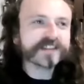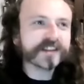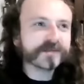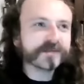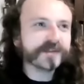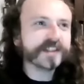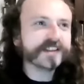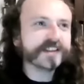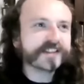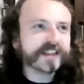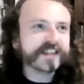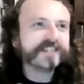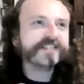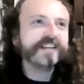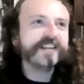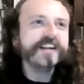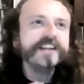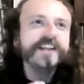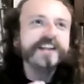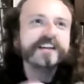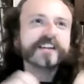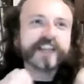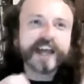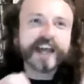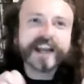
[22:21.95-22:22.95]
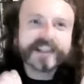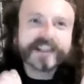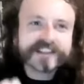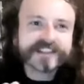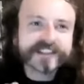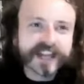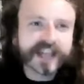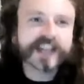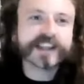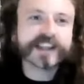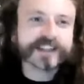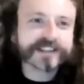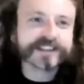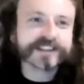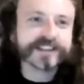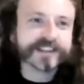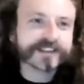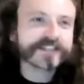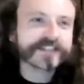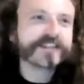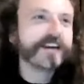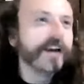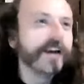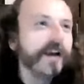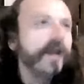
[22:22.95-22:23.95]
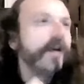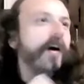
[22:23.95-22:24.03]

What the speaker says: That means they study class analysis.